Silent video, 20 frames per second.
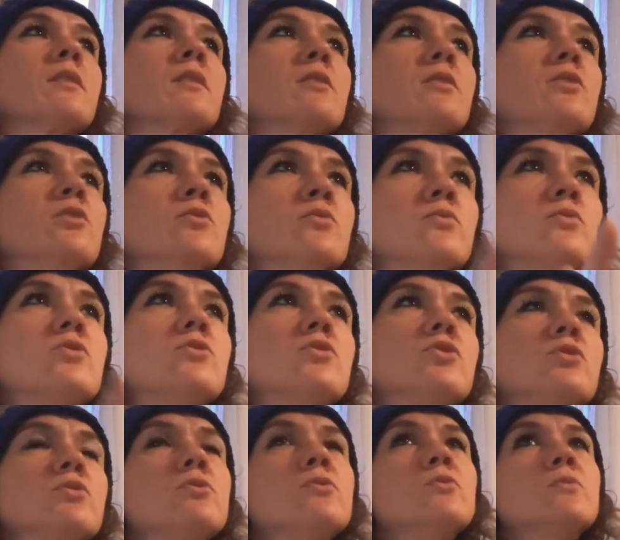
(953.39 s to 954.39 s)
You
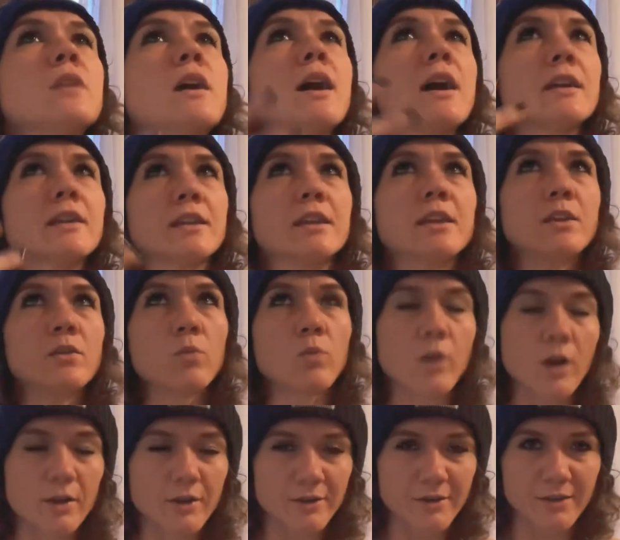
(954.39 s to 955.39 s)
do not need
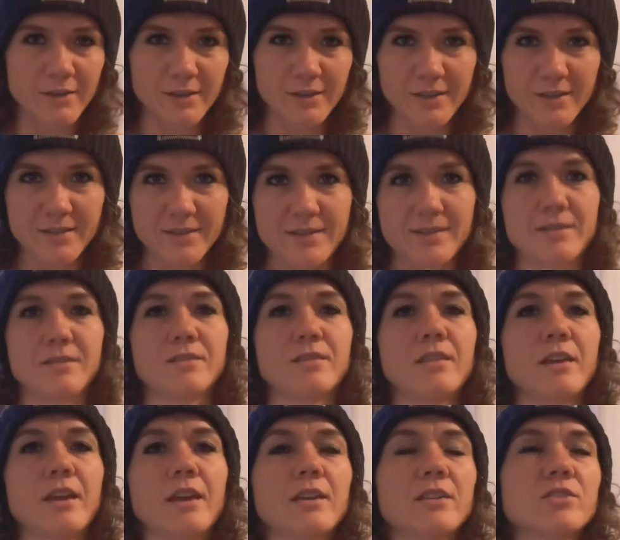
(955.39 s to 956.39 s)
water in this.
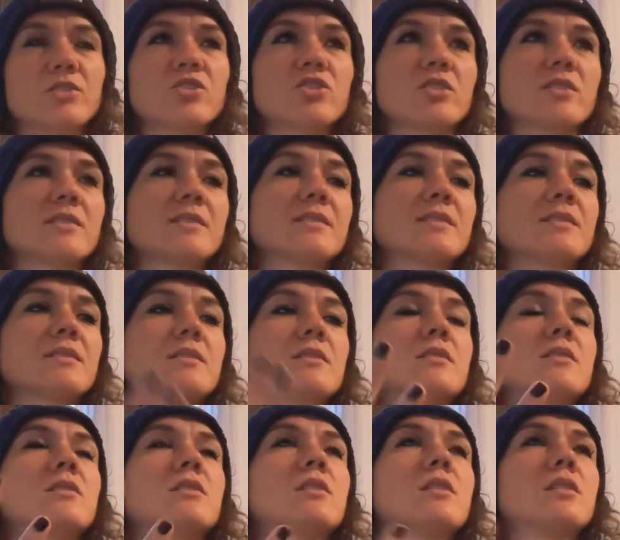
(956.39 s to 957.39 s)
Like, just,
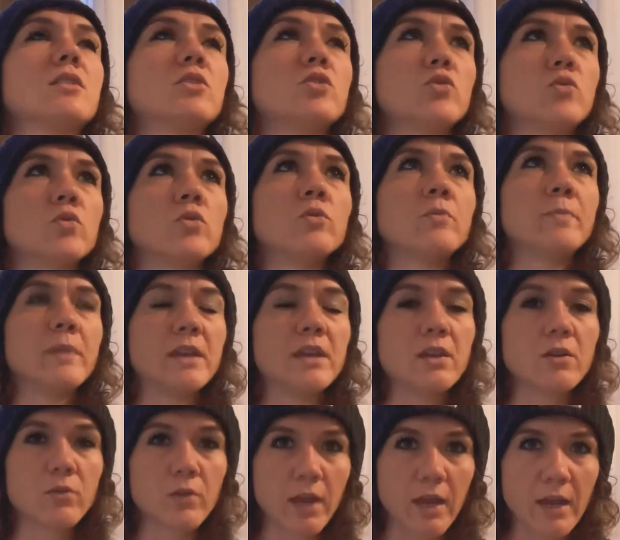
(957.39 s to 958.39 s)
you will be
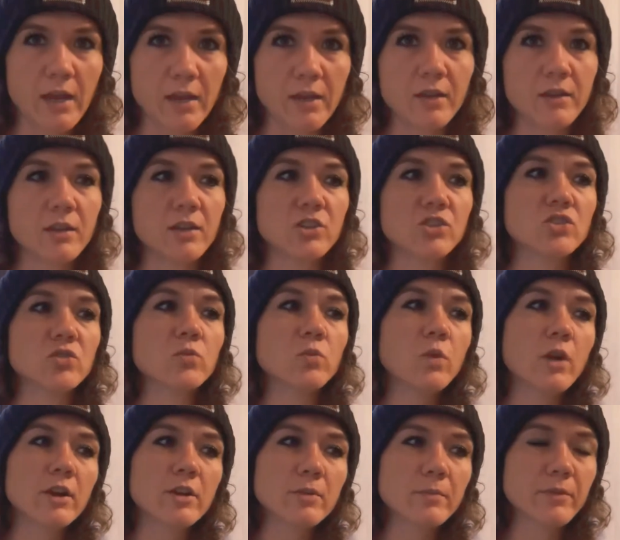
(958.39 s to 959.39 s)
okay. Get your
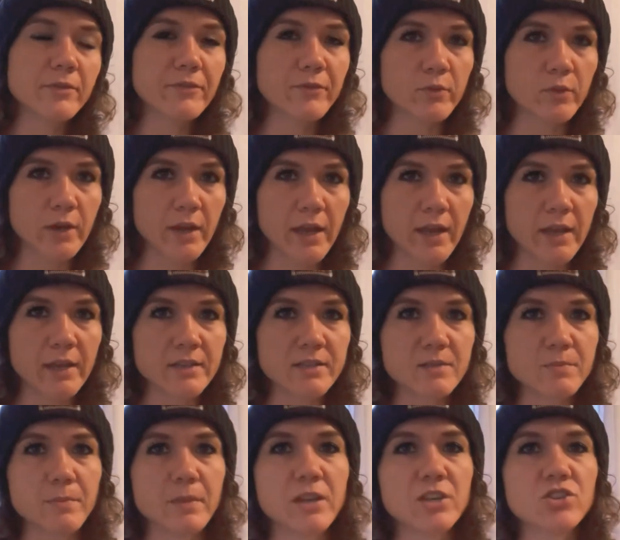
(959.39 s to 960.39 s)
water
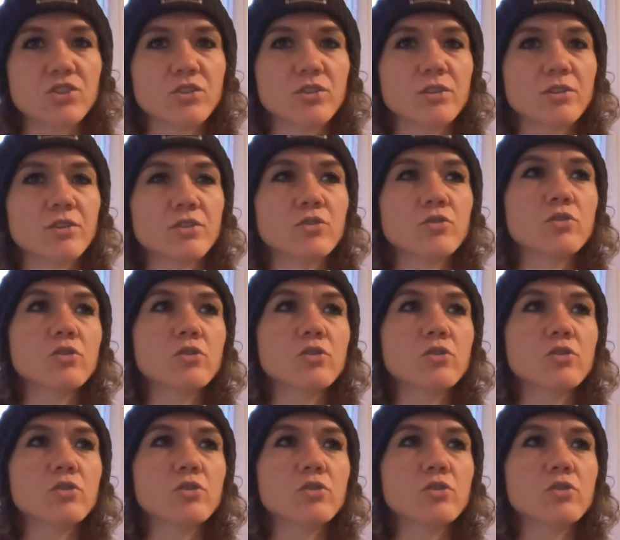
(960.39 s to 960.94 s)
beforehand. Make sure you're